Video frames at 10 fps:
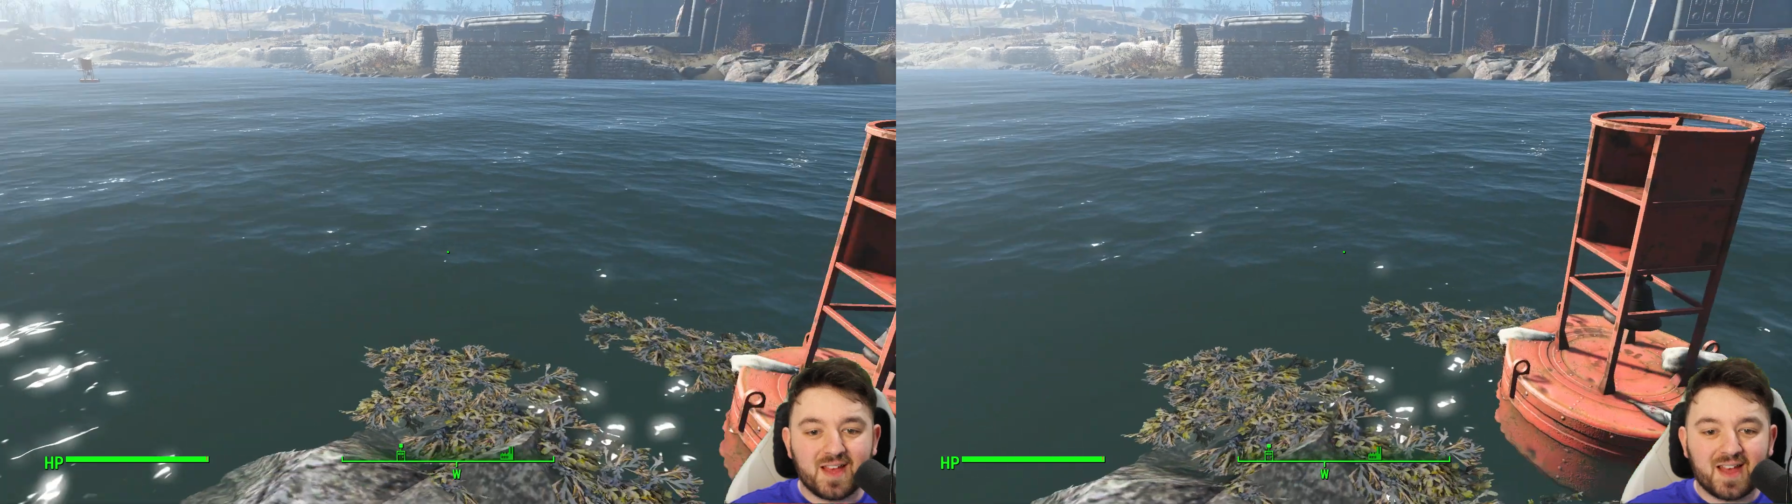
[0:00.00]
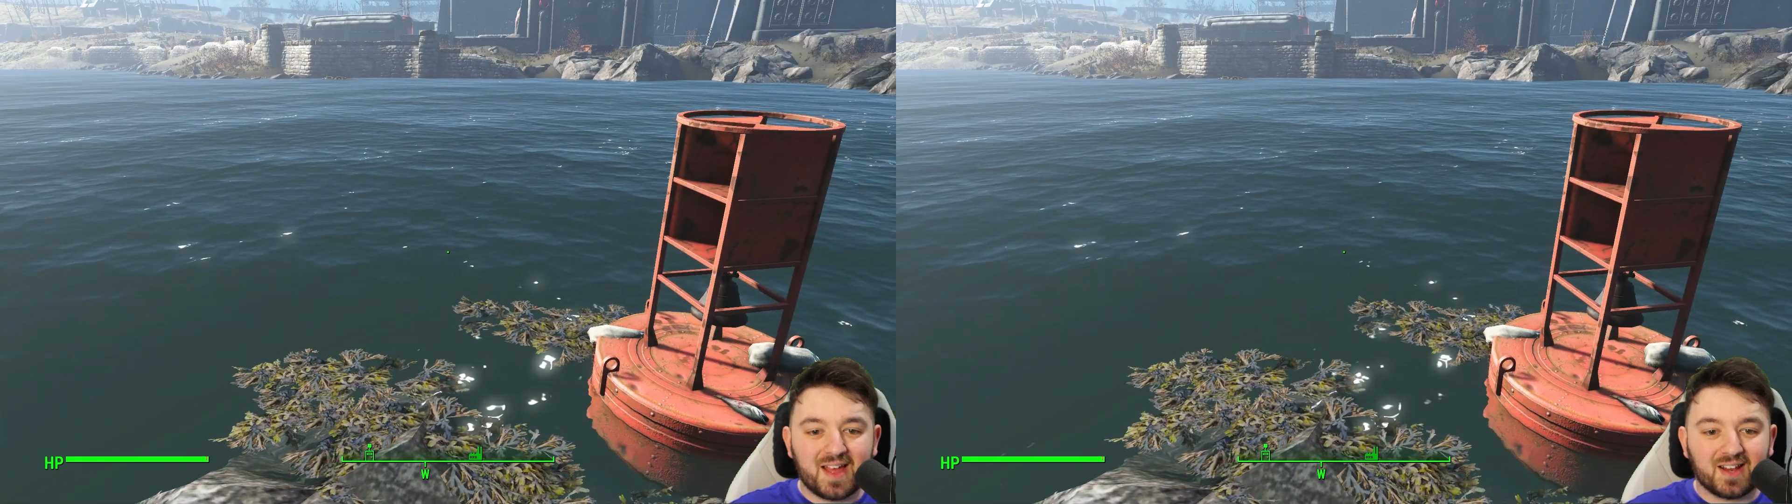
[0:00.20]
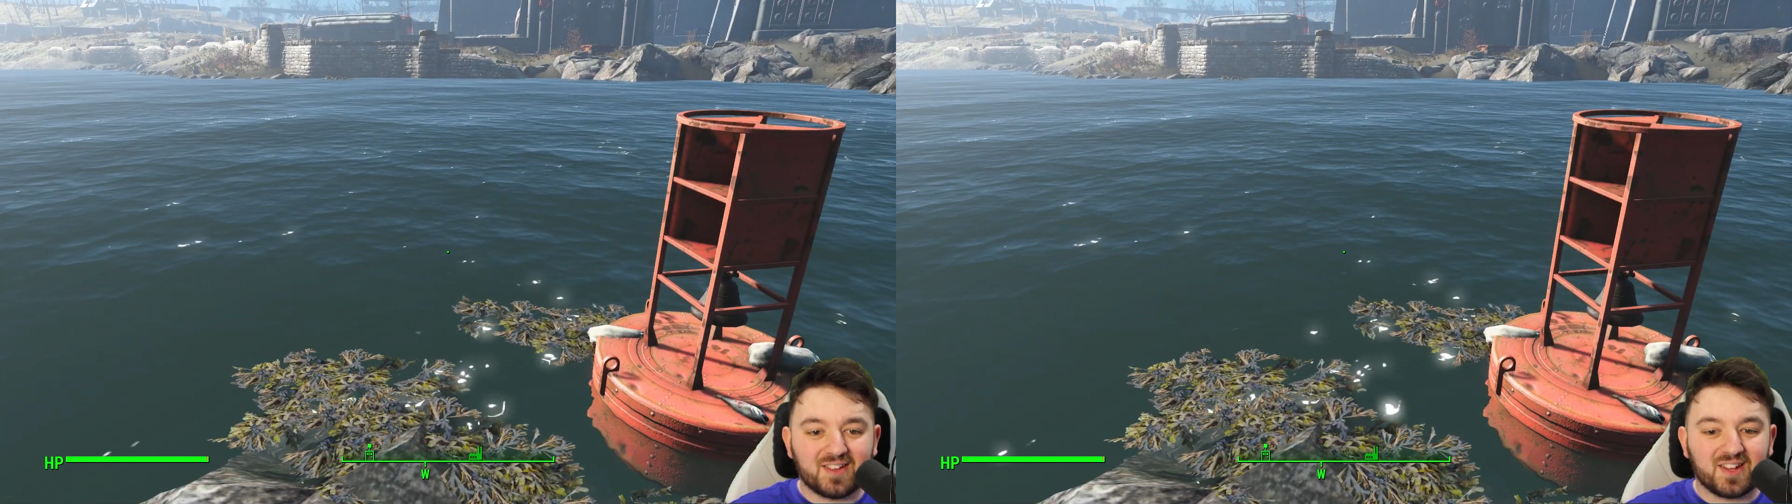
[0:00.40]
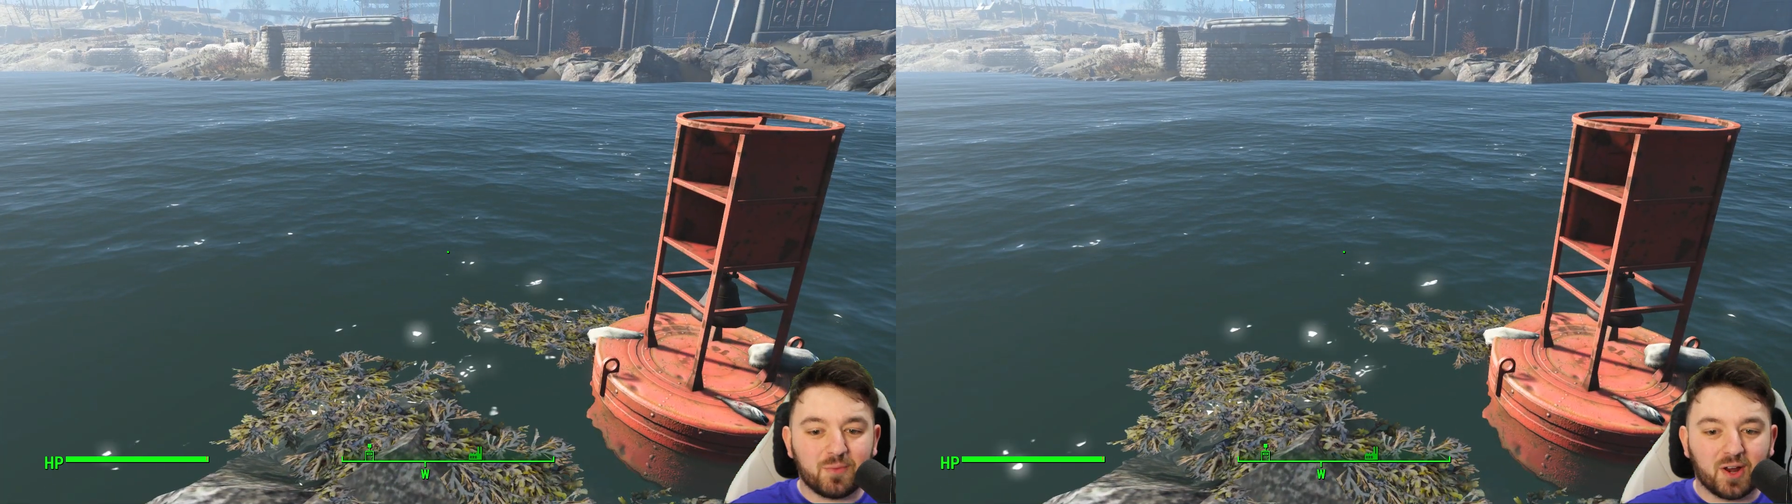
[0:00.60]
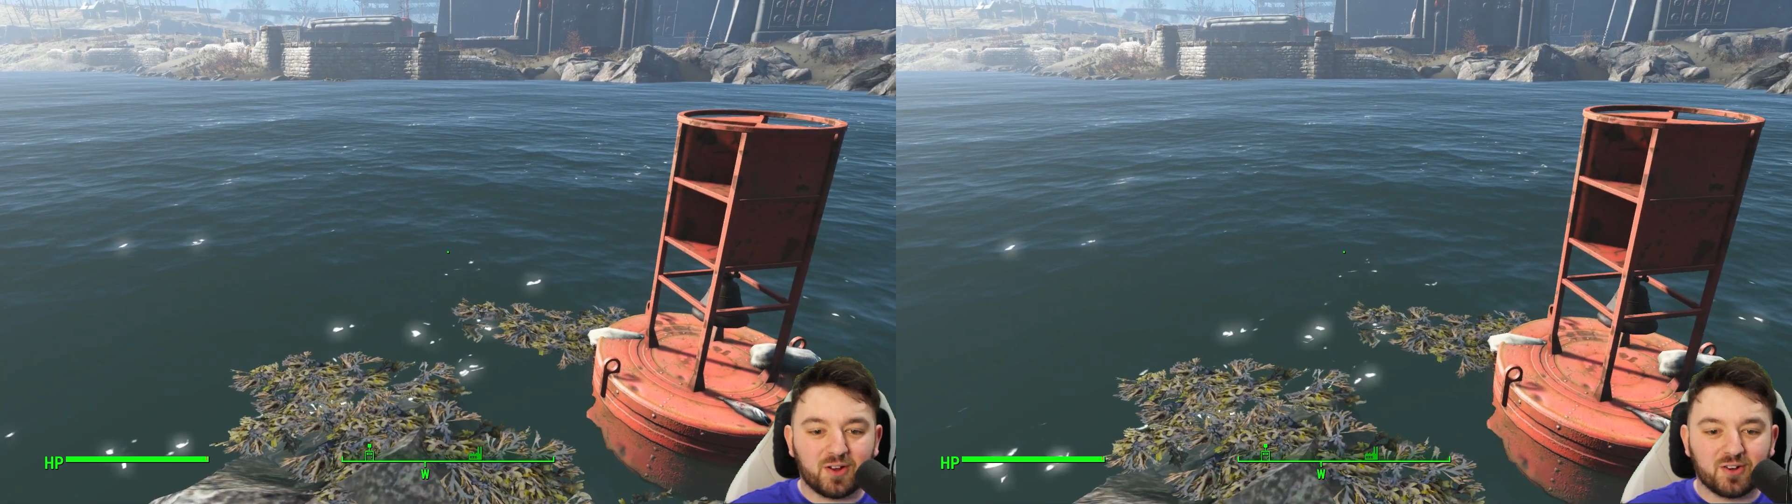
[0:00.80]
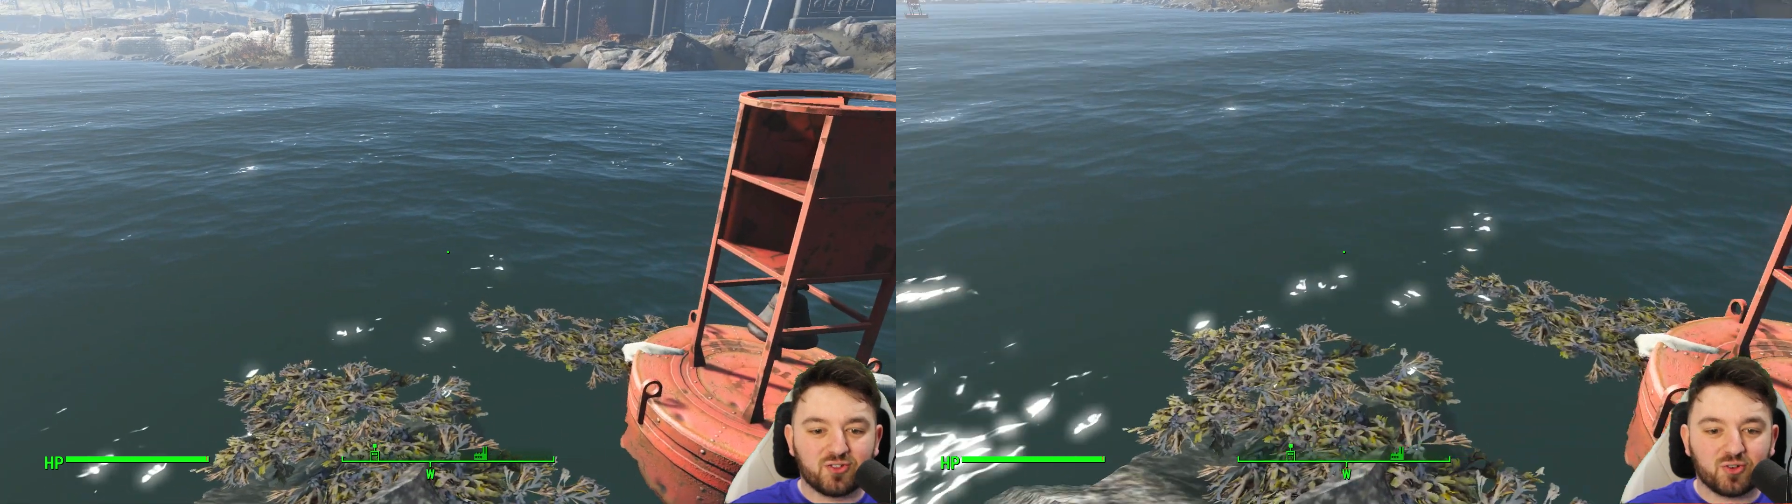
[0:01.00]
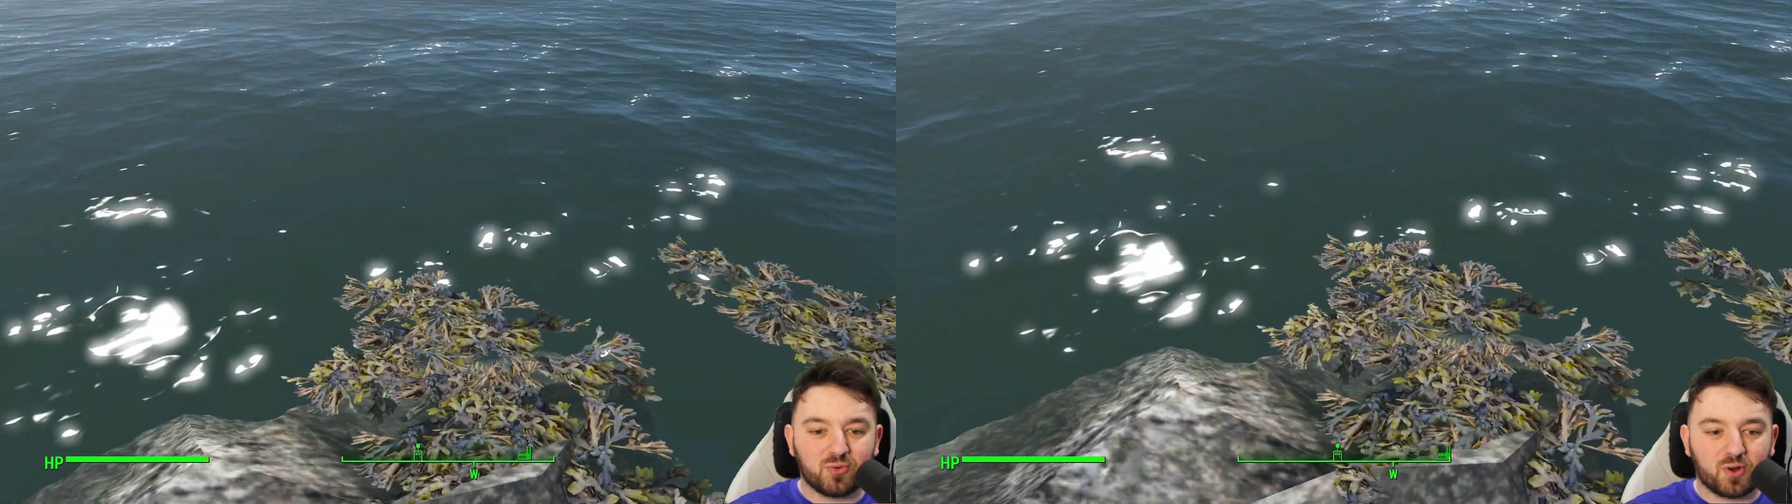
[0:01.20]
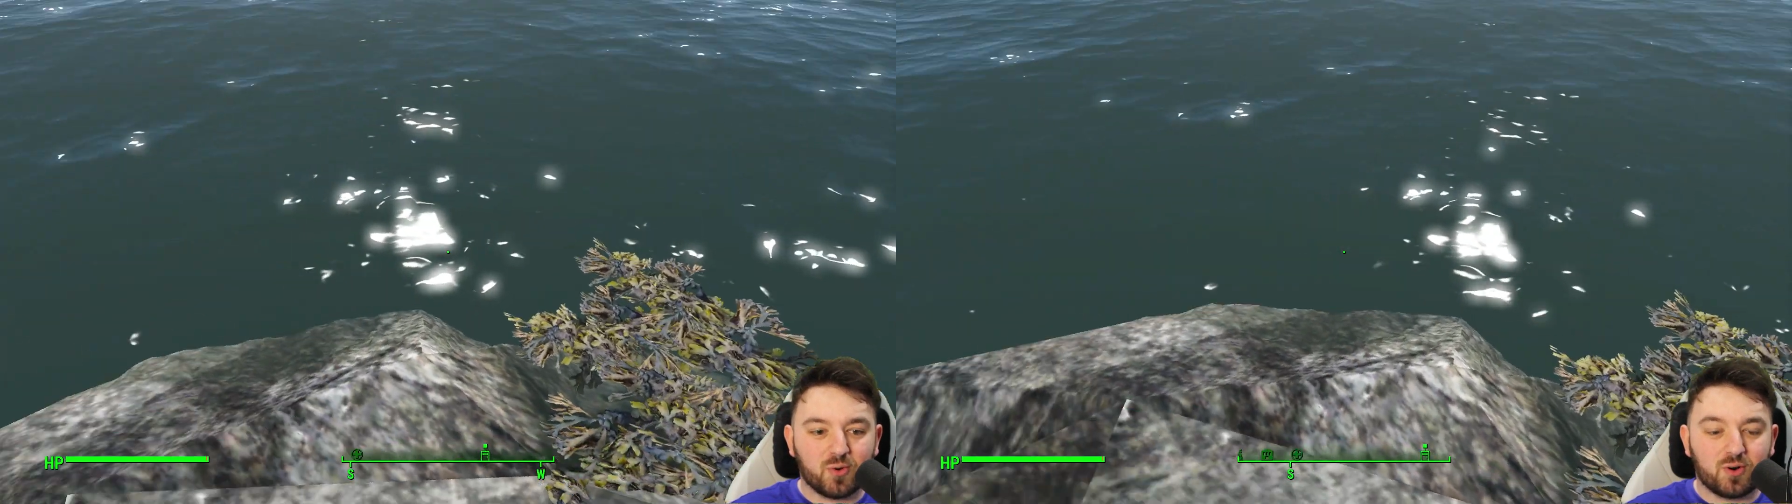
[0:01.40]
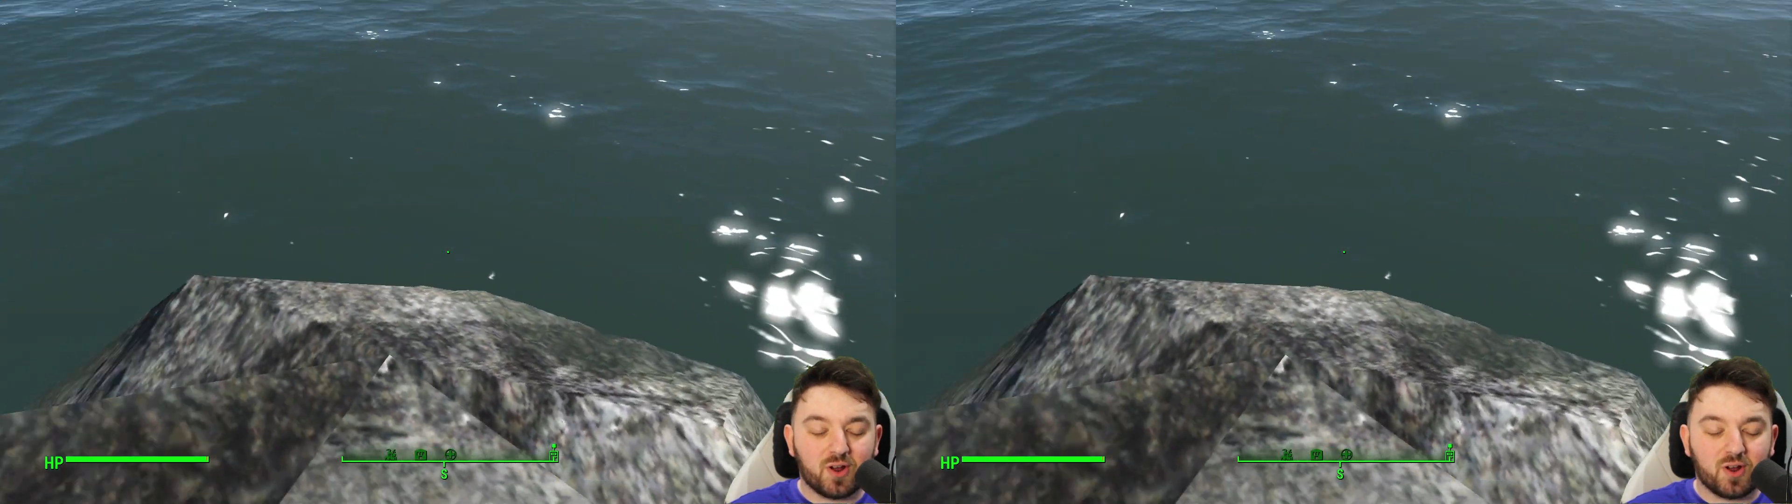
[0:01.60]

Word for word: least he went out on his own accord.